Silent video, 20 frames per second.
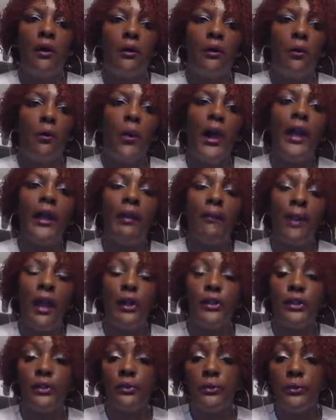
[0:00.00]
way
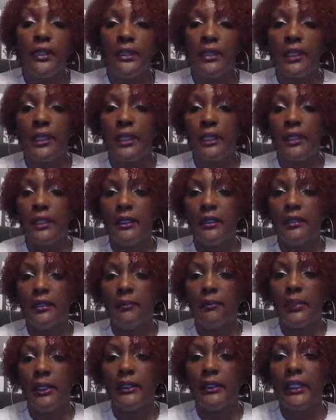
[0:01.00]
about doing things,
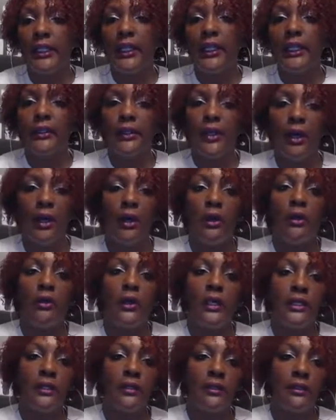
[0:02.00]
but the end goal
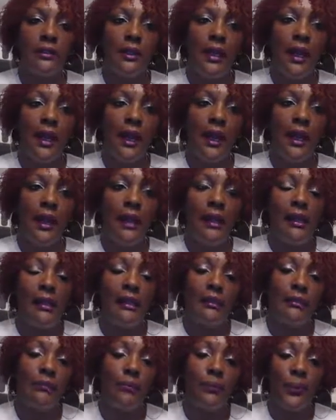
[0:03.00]
is
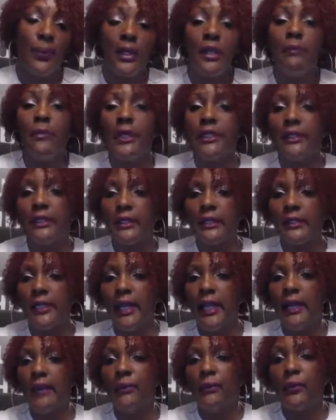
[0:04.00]
pretty much the
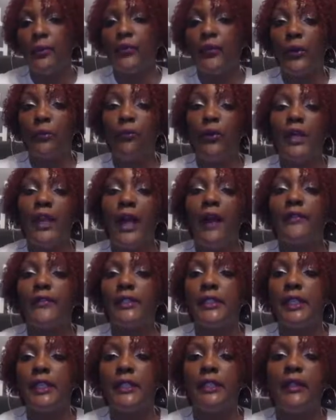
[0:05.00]
same from what I've
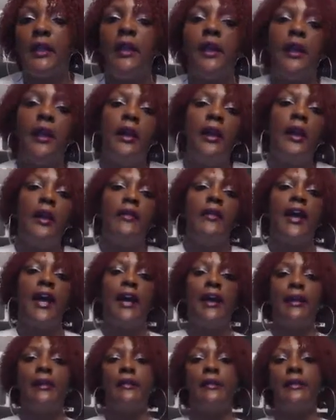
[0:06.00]
seen, and
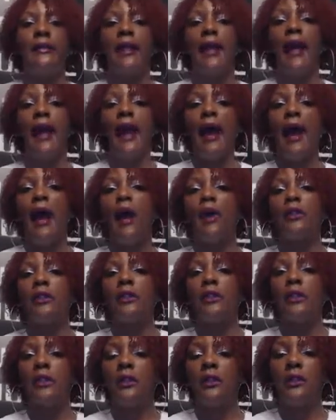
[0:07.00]
that's
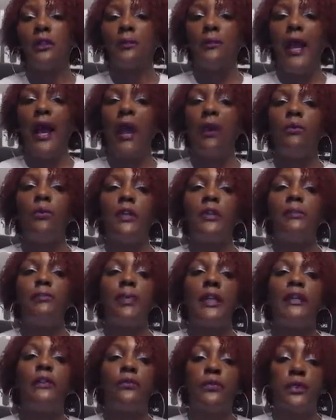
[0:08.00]
what's
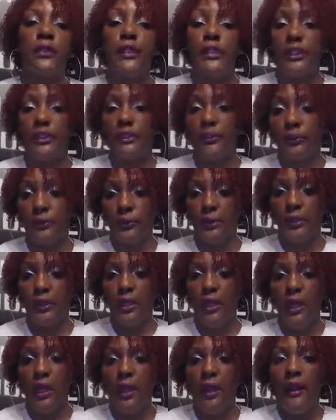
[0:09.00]
best for the children.
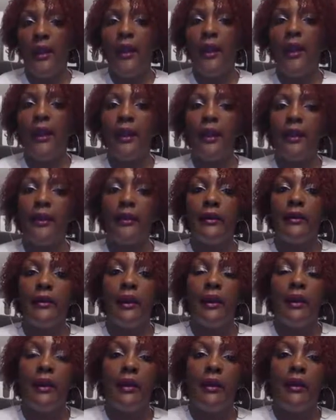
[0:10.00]
And
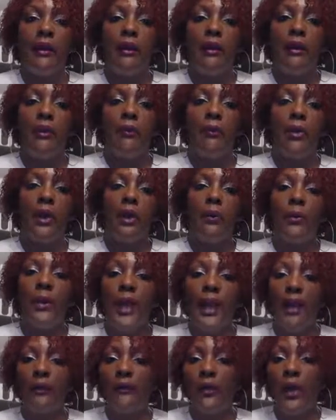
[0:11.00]
what we
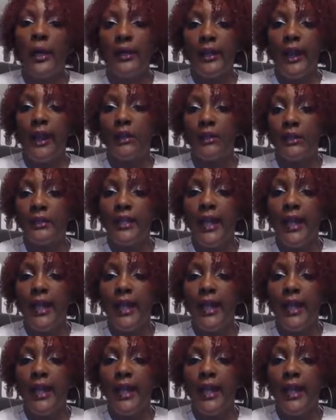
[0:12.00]
have right now